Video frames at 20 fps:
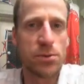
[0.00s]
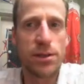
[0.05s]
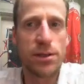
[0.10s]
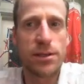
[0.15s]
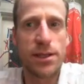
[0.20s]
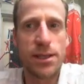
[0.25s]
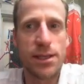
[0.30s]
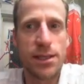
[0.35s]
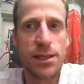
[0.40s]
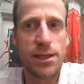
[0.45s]

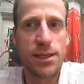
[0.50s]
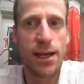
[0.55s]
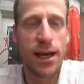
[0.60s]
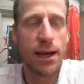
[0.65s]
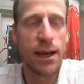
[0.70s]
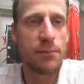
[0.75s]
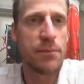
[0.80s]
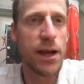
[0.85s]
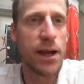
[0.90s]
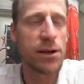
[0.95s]
performing better
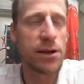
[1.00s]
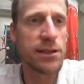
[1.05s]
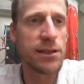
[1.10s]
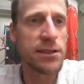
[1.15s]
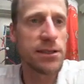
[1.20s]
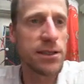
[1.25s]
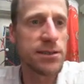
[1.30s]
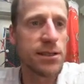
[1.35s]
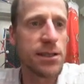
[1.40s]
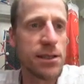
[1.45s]
for most of
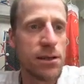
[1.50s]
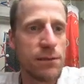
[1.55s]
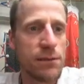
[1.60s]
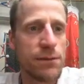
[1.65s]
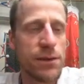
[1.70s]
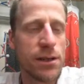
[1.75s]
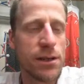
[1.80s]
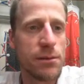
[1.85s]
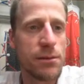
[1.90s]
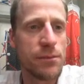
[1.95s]
the coast, which
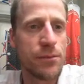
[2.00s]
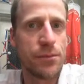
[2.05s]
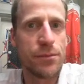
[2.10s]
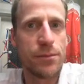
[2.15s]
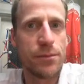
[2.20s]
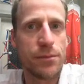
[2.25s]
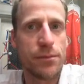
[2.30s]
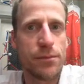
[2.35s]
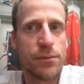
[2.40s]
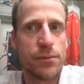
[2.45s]
is great. But
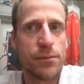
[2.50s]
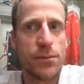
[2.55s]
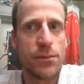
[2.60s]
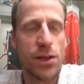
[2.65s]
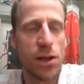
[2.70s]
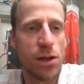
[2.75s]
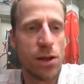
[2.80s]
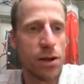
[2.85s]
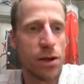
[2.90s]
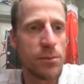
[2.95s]
it's very
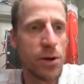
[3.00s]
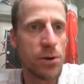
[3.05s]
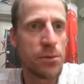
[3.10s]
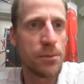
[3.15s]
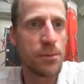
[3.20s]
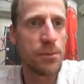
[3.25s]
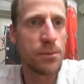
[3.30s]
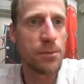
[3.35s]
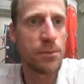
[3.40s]
interesting to notice that